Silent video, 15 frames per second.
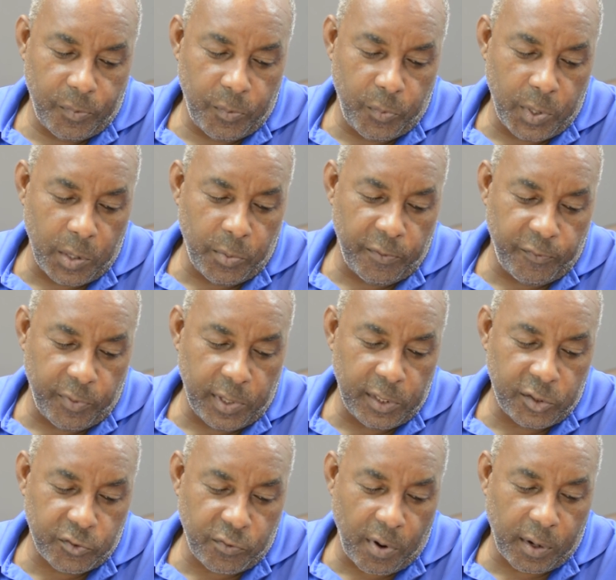where we've
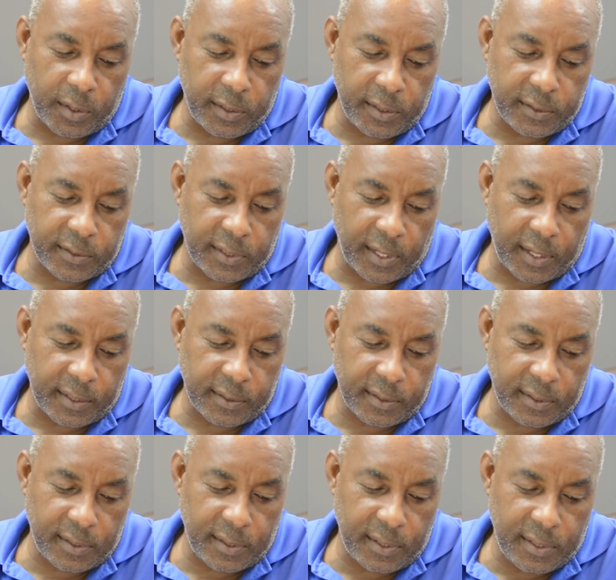really struggled is that
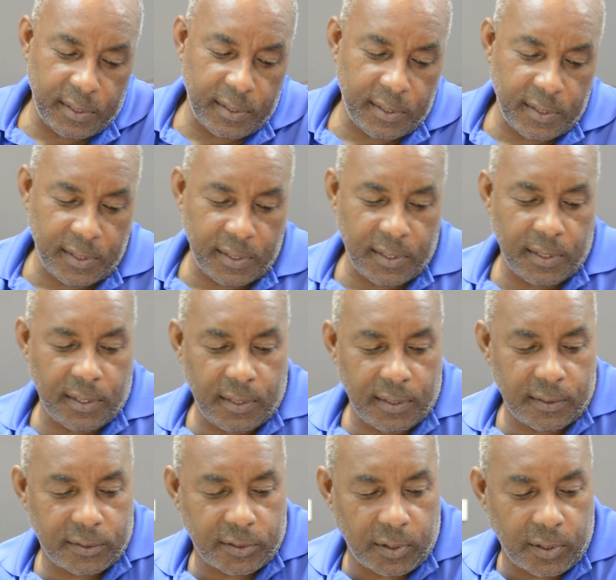in
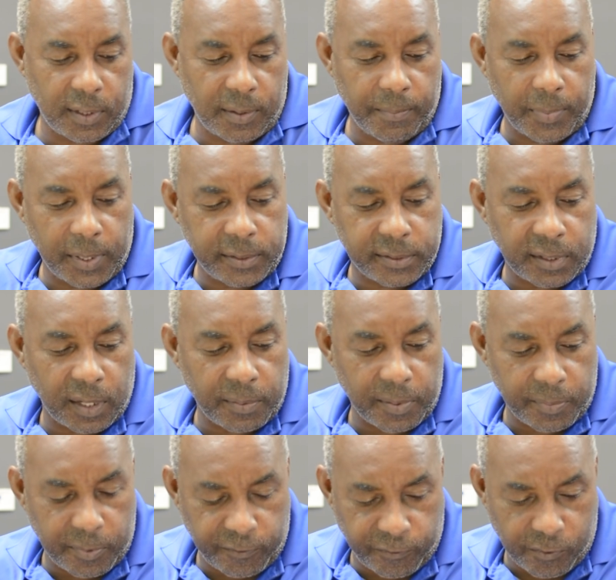the certainly in my time
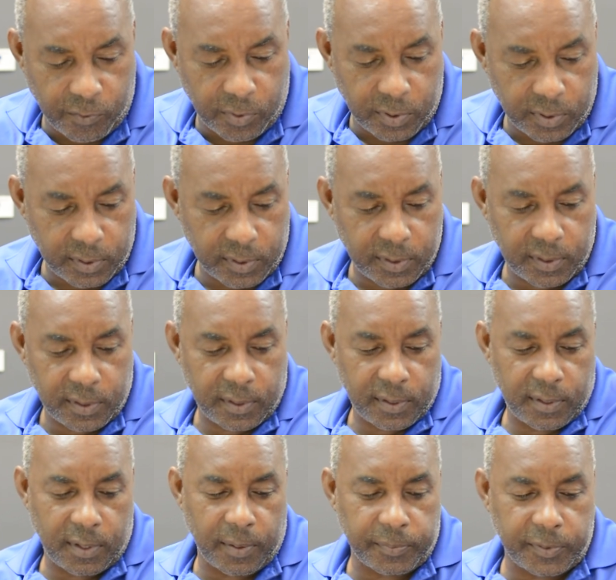and before,
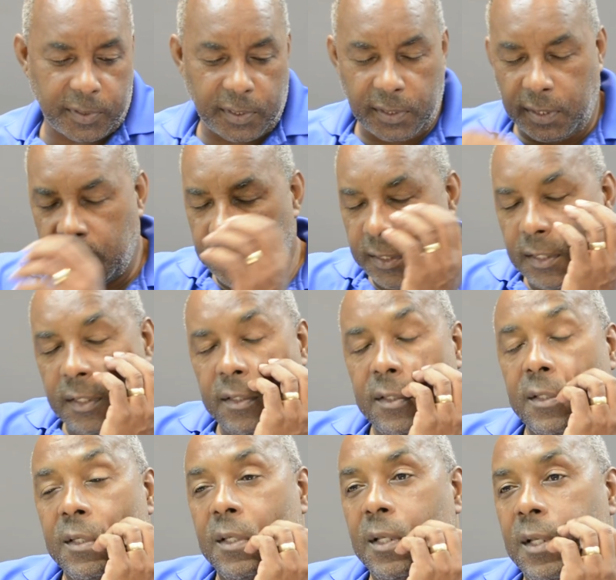up to the
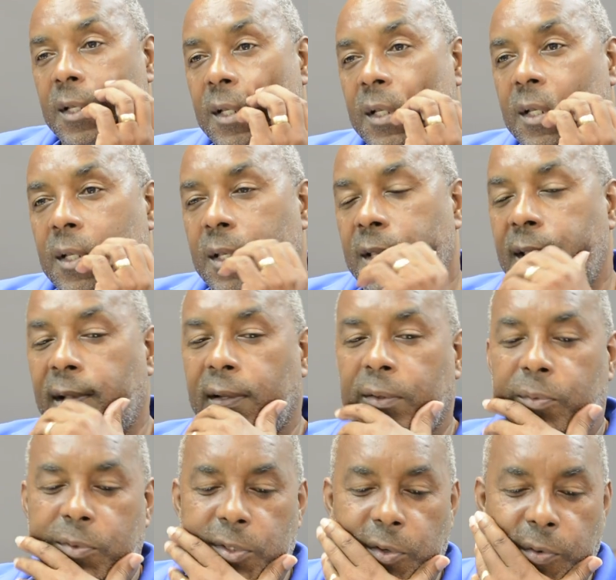nineties,
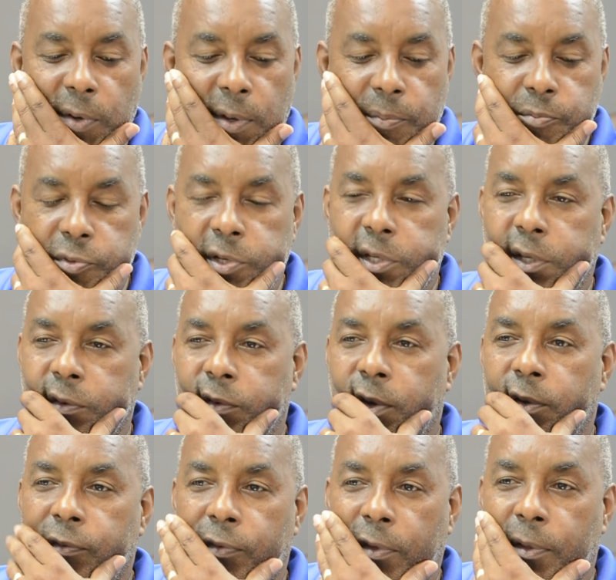England was a great breeding
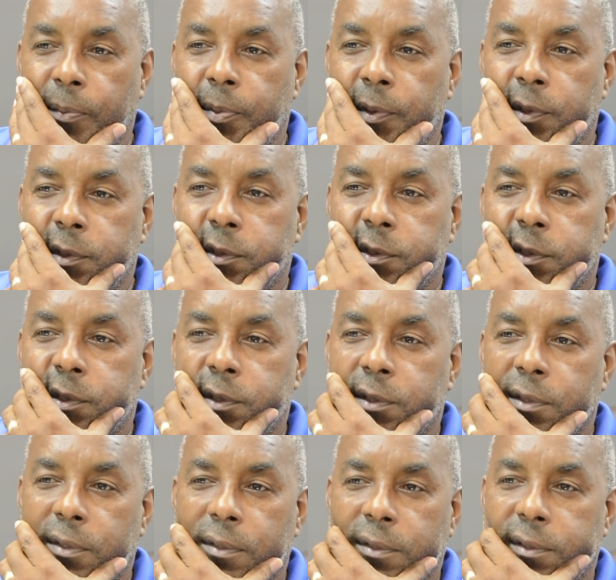ground for our players,
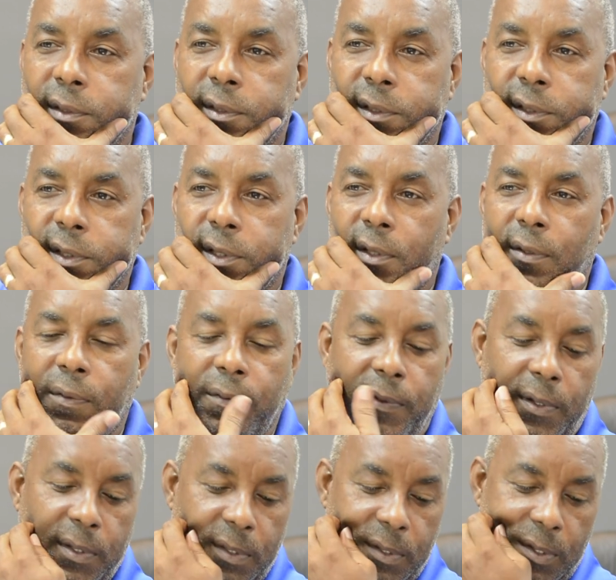
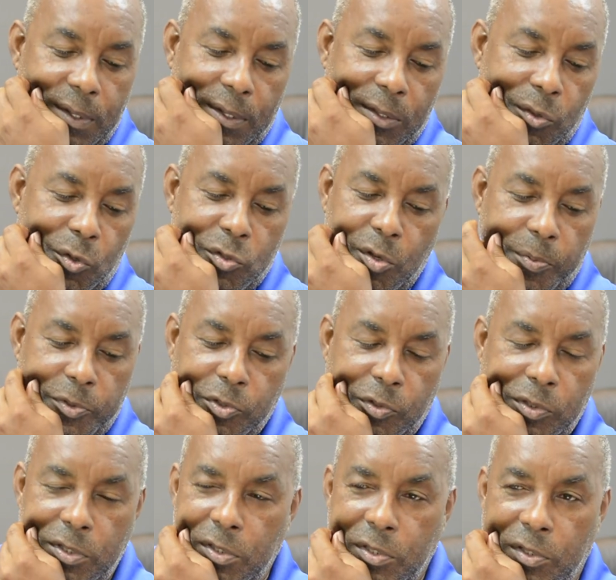right? Those
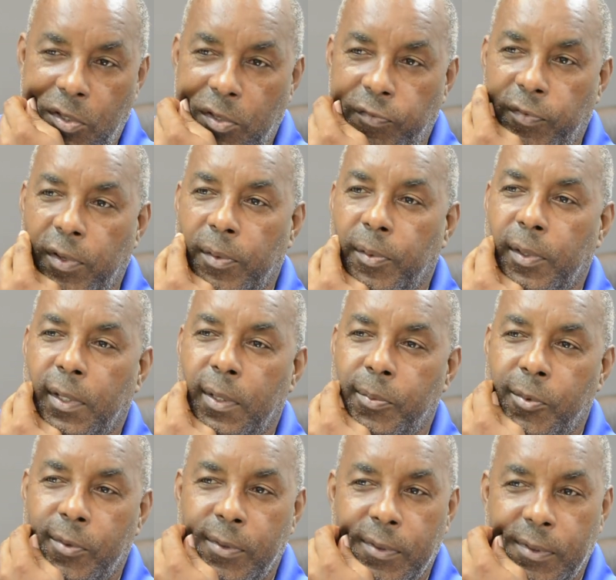opportunities are not available
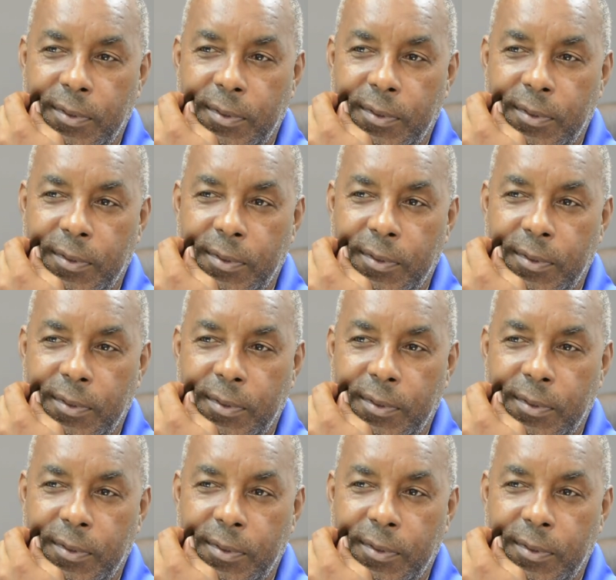anymore.